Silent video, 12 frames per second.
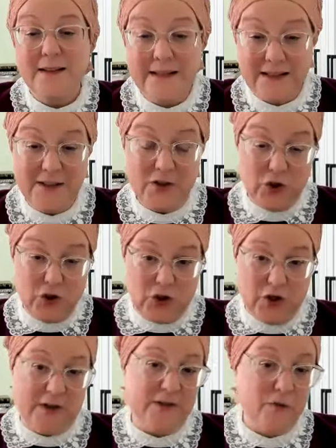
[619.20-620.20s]
didn't
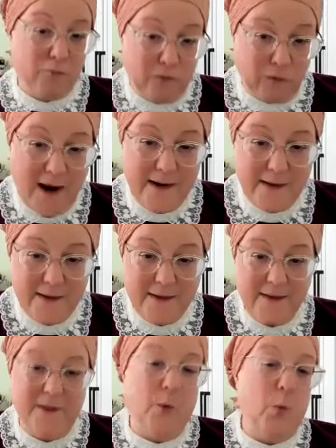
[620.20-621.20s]
just write
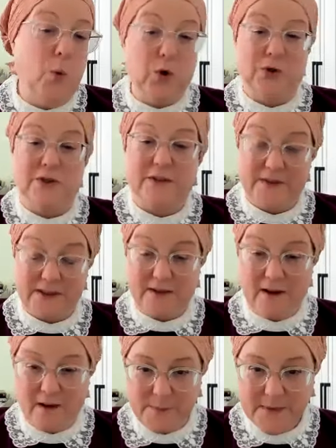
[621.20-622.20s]
the words of
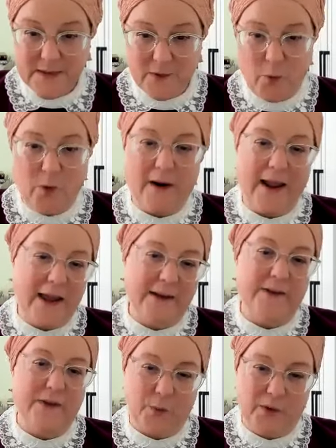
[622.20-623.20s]
Psalms or
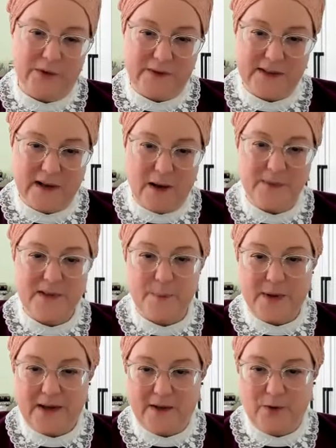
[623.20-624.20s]
edit the words of Psalms,
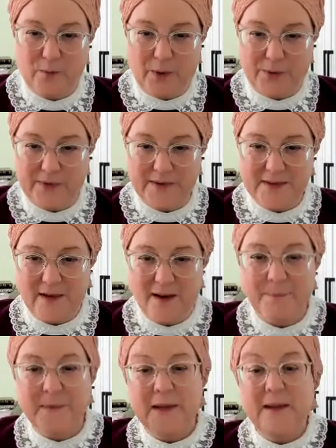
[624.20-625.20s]
depending who wrote the
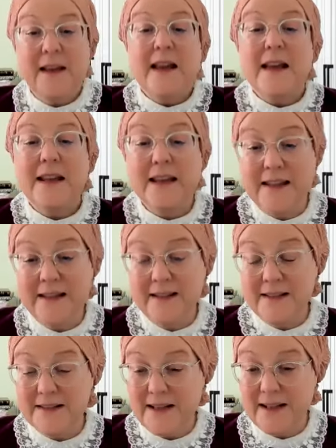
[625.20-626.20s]
Psalm.
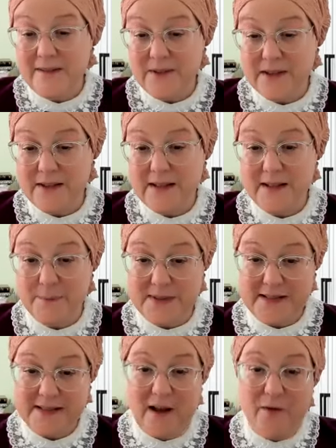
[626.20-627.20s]
King David
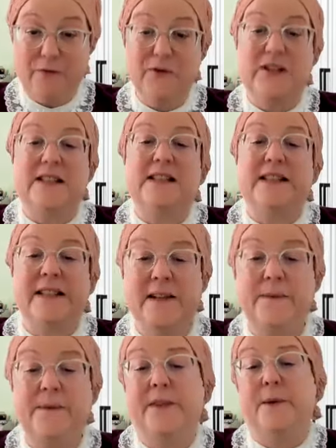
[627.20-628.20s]
himself
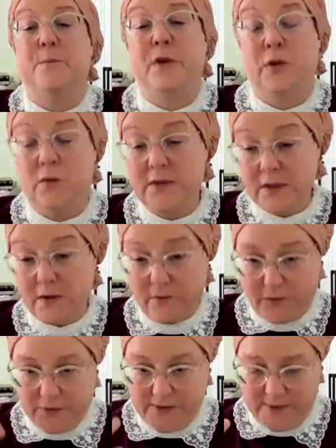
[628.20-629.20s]
received the music
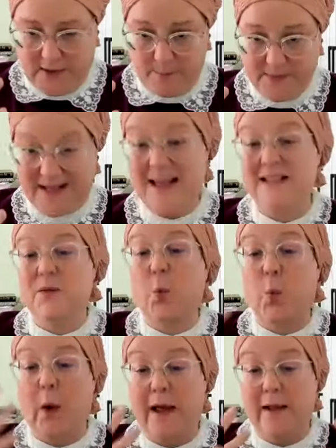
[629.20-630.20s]
for Psalms as
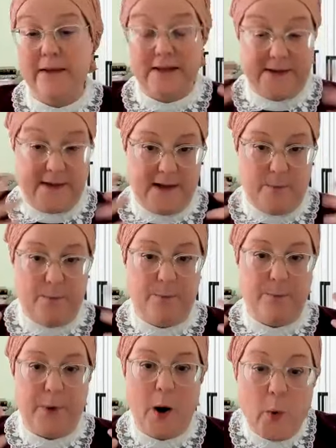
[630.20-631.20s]
well as the
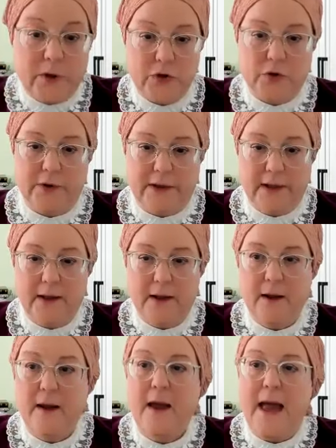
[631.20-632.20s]
poetry
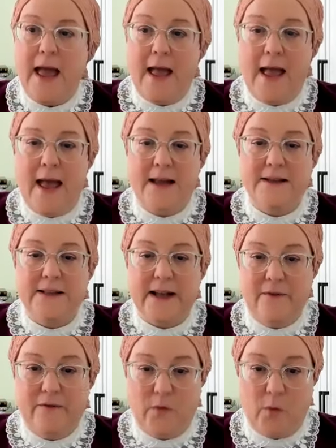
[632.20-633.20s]
as
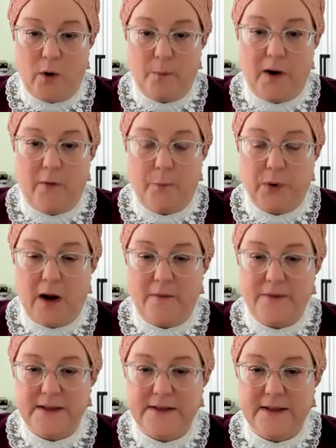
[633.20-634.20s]
a form of
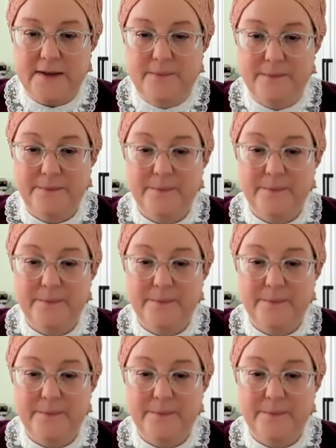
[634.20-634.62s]
prophecy.